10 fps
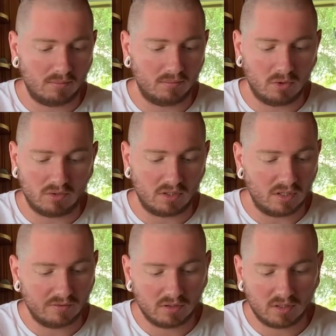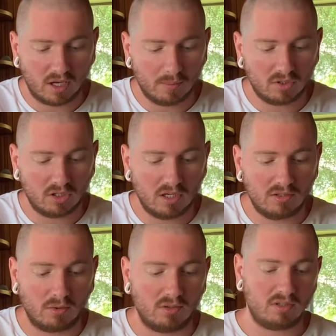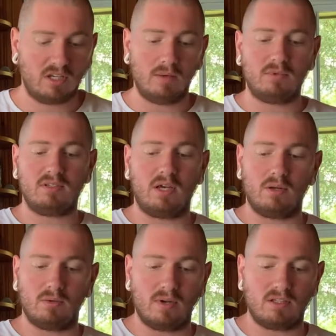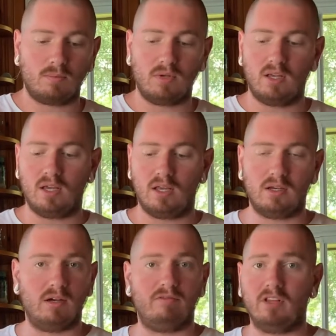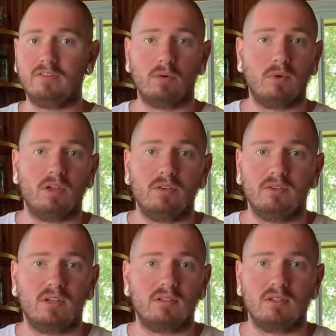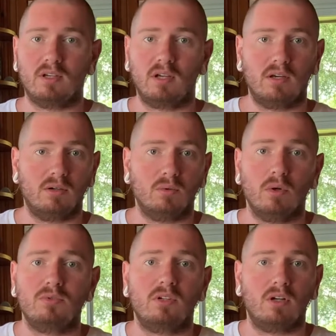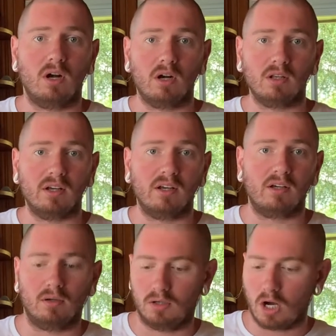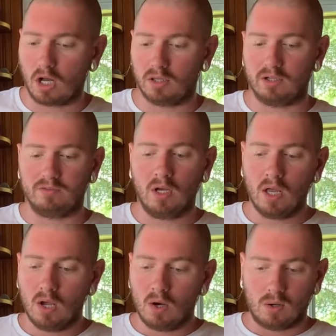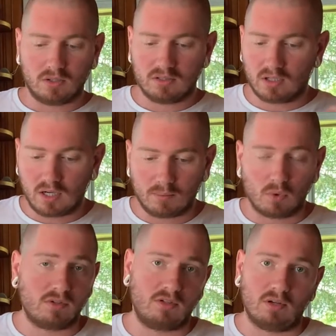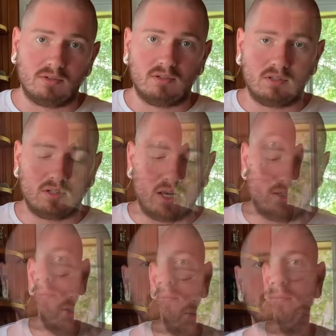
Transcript: use a different type of cheese, or just keep this out of the recipe and flavor it with other things like, I don't know, roasted garlic or olive, or just more salt to taste.